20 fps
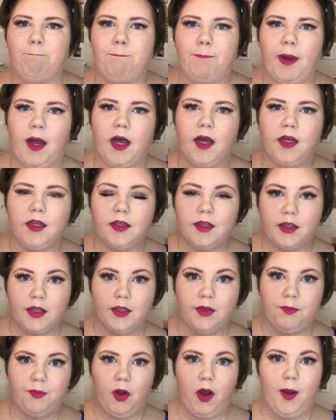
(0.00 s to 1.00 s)
But
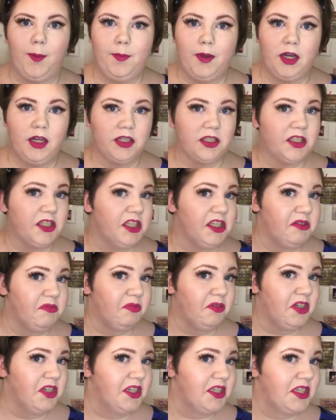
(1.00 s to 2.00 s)
the primer did
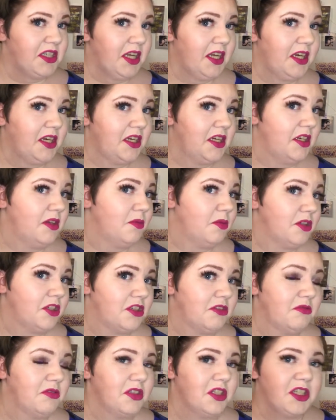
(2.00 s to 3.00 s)
what it said it would
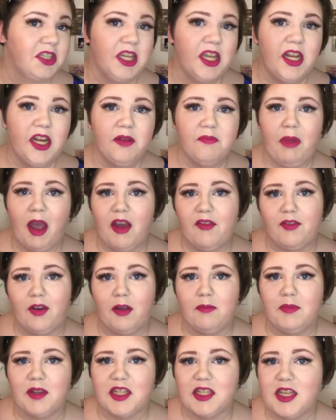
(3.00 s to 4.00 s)
do on the tin. It
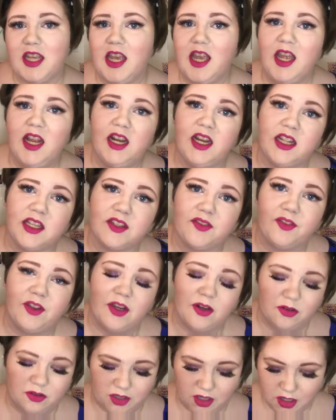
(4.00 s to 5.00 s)
mattified my skin. It's
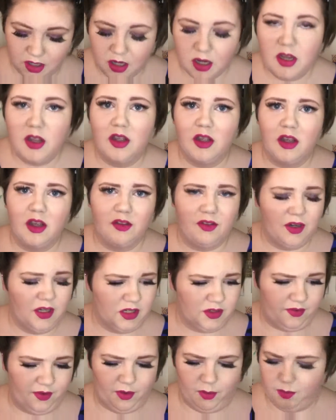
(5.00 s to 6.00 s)
filled, I think
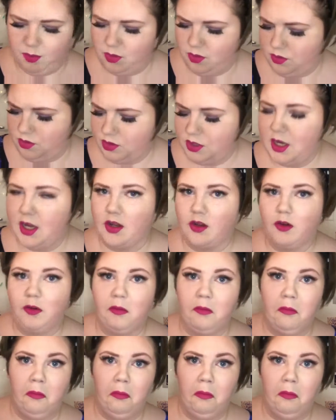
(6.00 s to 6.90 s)
it's filled pores. Hang on.